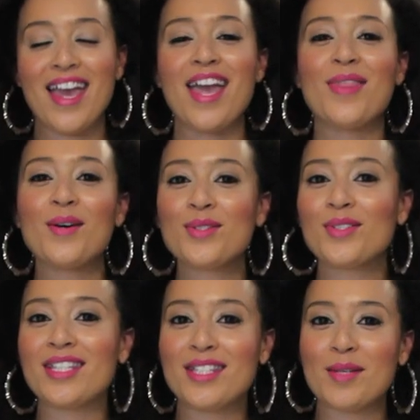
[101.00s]
And those are
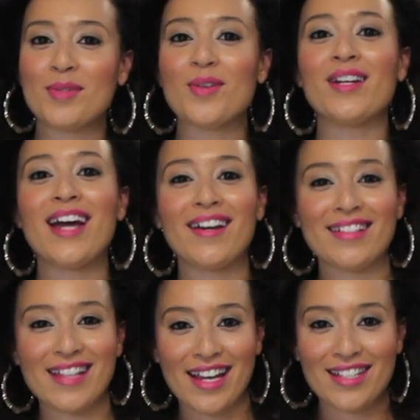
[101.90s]
the tips on how to
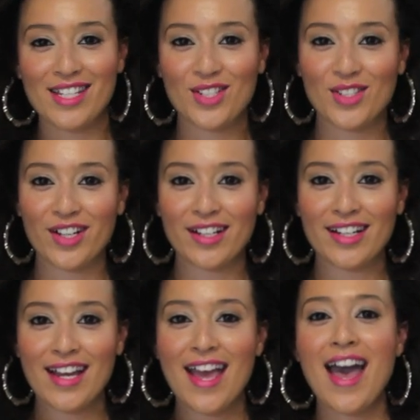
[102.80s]
tie a t-shirt.
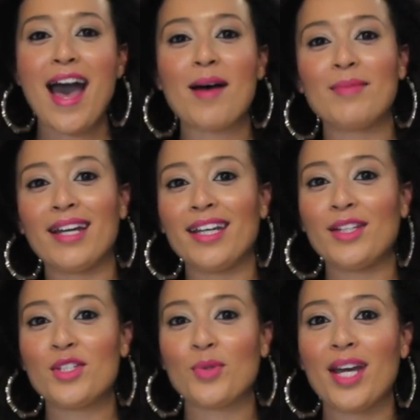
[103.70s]
I'm
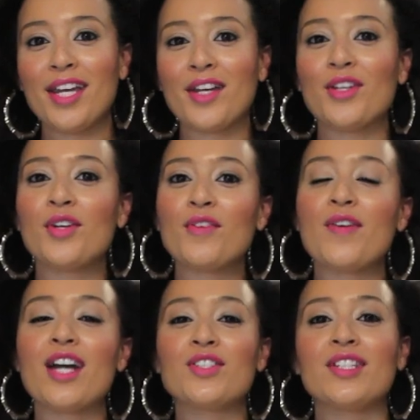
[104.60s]
Niena Drake, your
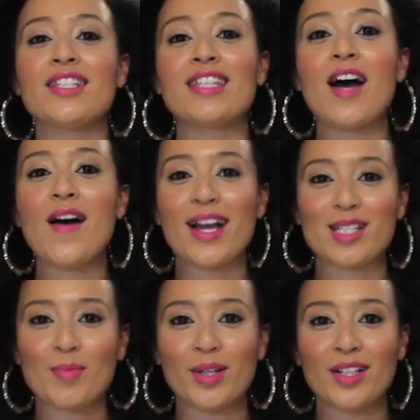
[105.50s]
fashion and style
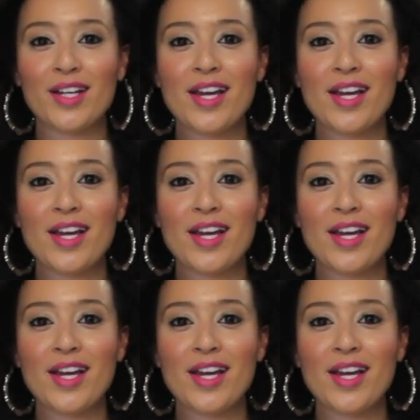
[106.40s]
expert.